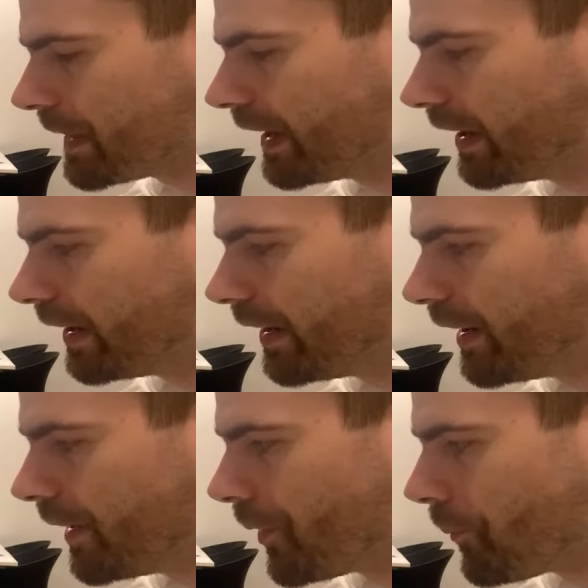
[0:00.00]

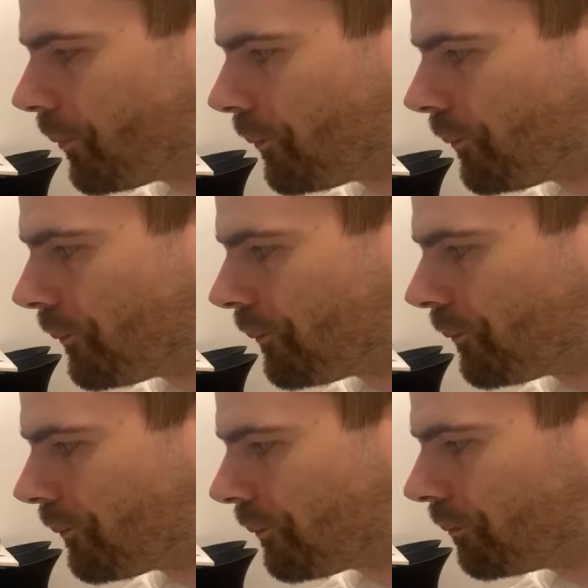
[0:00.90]

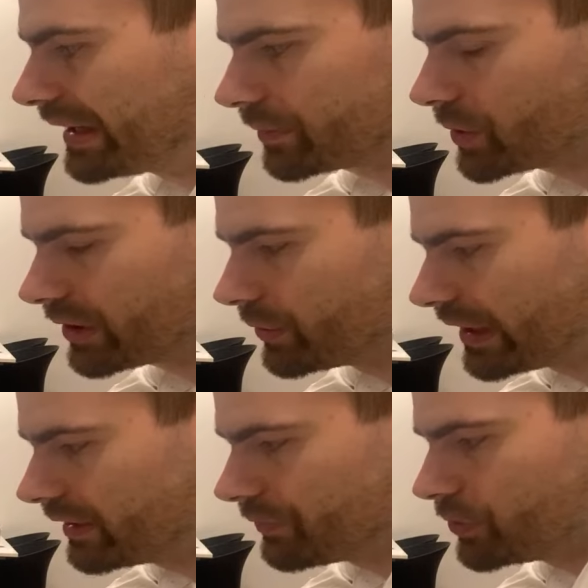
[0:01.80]
But you
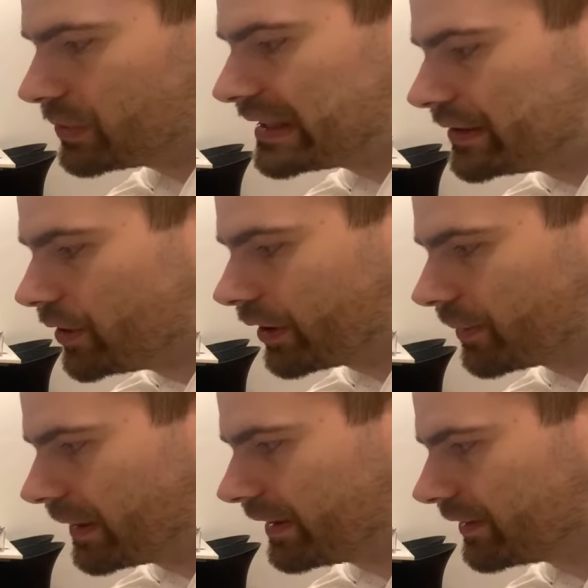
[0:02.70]
can, if you need
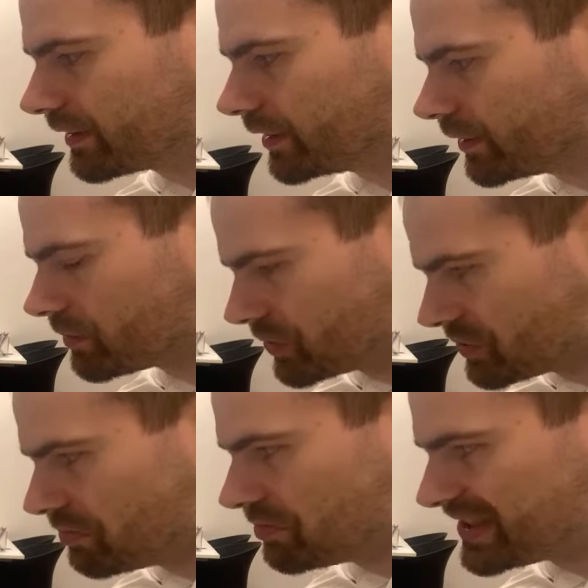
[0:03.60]
documents
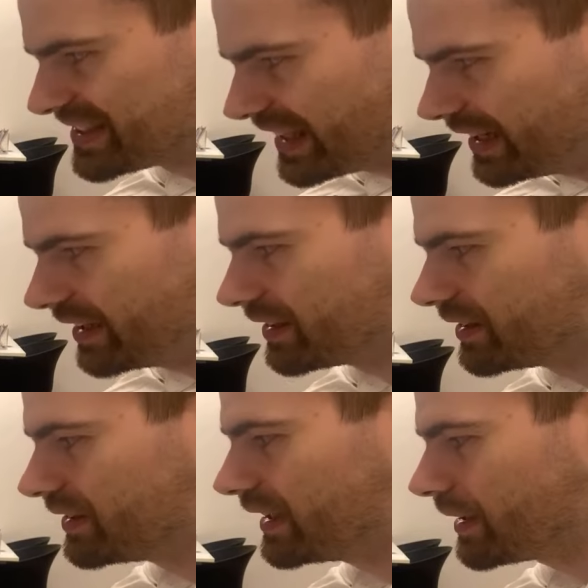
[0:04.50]
to stay in the
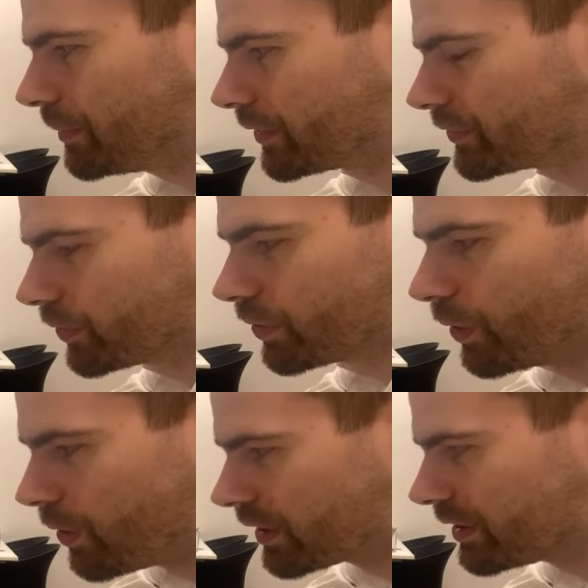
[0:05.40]
data box for
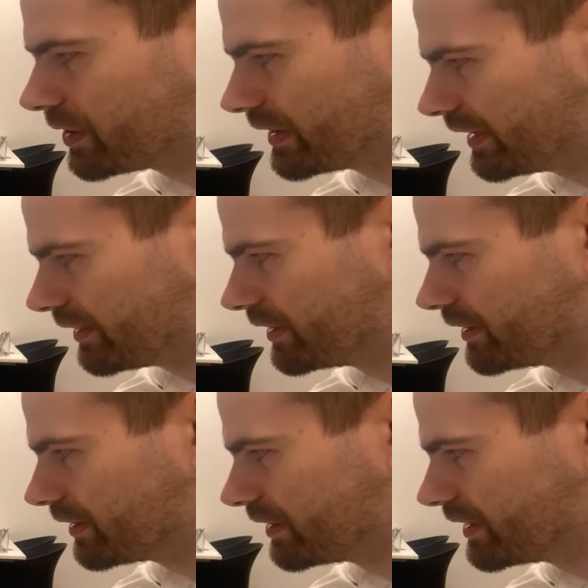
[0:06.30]
longer, then
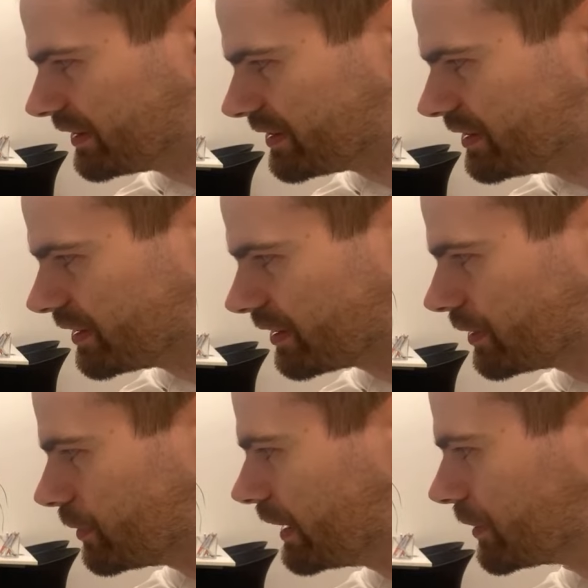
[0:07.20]
this is
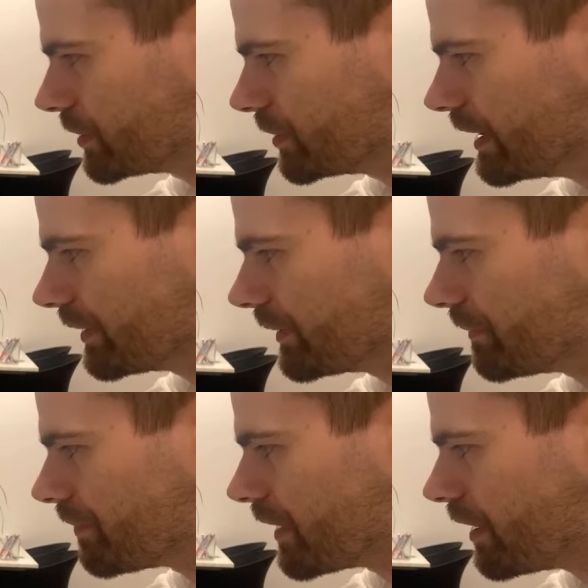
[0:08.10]
the way to do that.
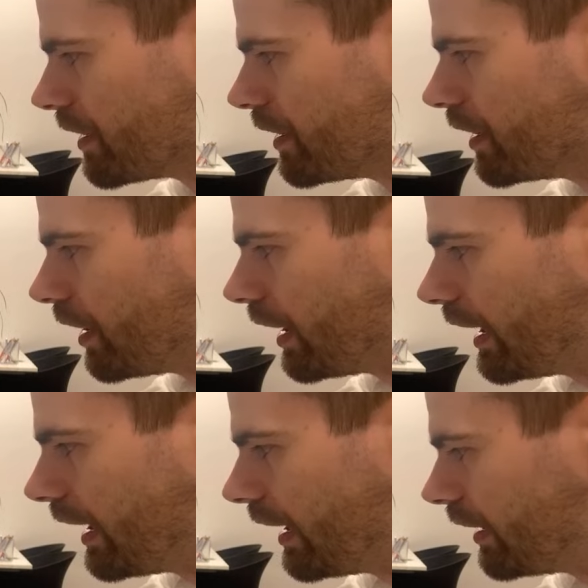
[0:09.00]

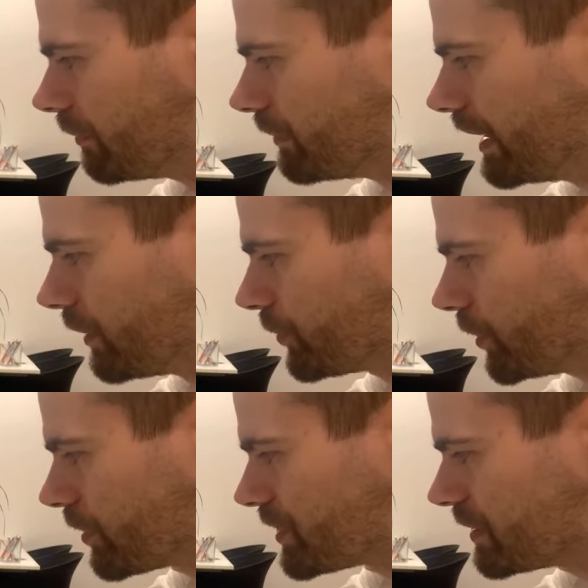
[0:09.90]
Then of
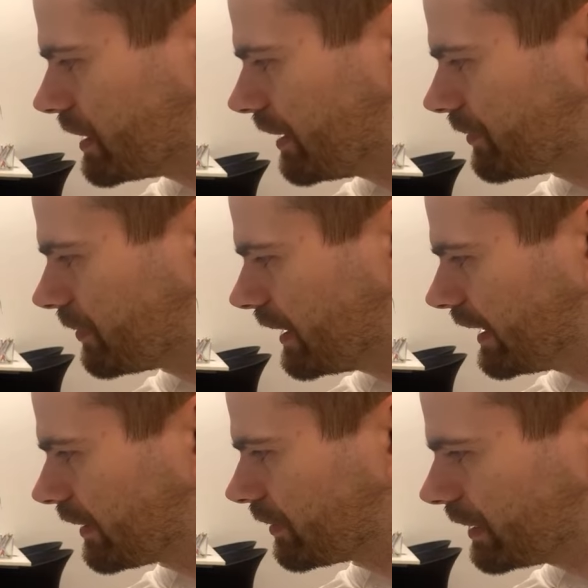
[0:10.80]
course you have
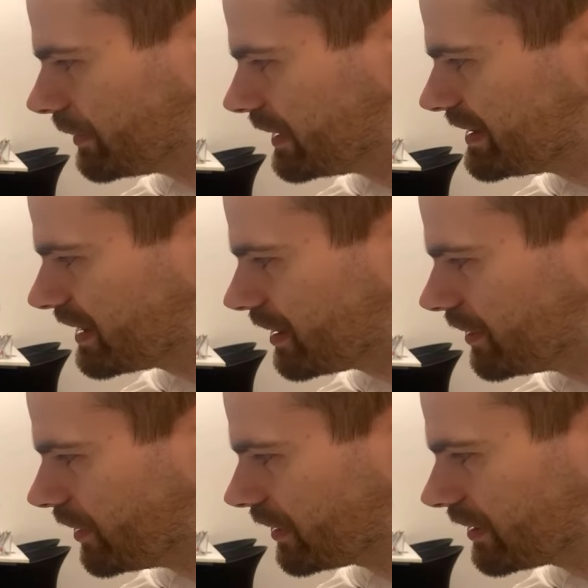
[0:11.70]
so these are
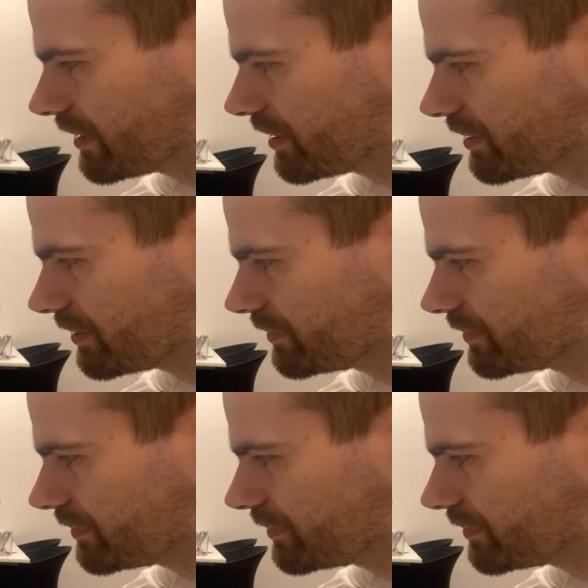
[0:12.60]
not